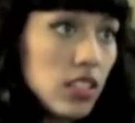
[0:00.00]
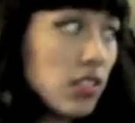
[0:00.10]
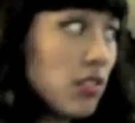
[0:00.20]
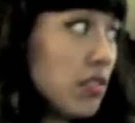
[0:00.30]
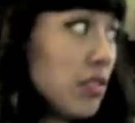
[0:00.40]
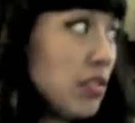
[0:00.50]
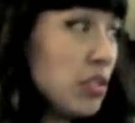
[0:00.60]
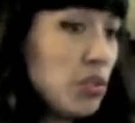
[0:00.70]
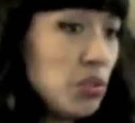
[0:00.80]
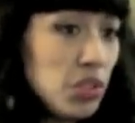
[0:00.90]

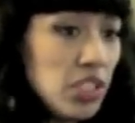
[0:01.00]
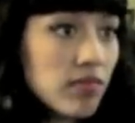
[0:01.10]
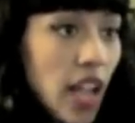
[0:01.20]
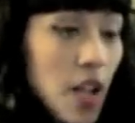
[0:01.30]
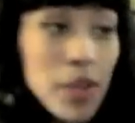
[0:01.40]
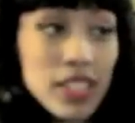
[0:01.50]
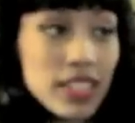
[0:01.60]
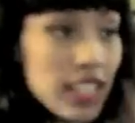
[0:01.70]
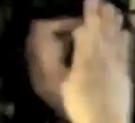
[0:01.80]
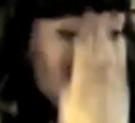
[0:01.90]
Oh. I'm about to say
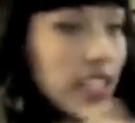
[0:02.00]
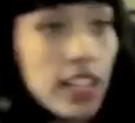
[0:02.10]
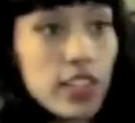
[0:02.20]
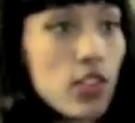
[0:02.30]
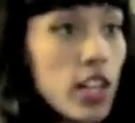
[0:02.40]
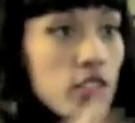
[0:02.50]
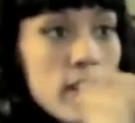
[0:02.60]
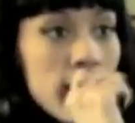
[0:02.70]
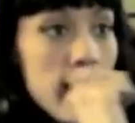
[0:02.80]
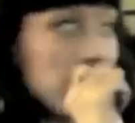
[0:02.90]
like a sign of the cross right
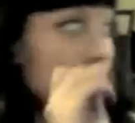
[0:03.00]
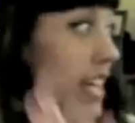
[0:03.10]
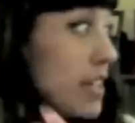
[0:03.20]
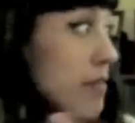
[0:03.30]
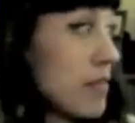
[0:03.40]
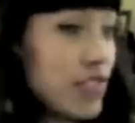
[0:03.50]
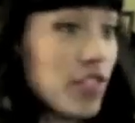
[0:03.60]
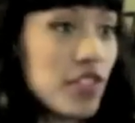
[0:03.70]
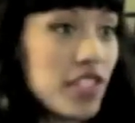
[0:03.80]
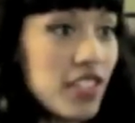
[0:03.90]
now. Like, I am so
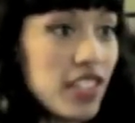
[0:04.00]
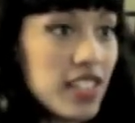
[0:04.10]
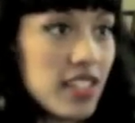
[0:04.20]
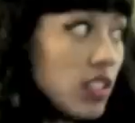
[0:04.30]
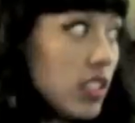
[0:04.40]
serious.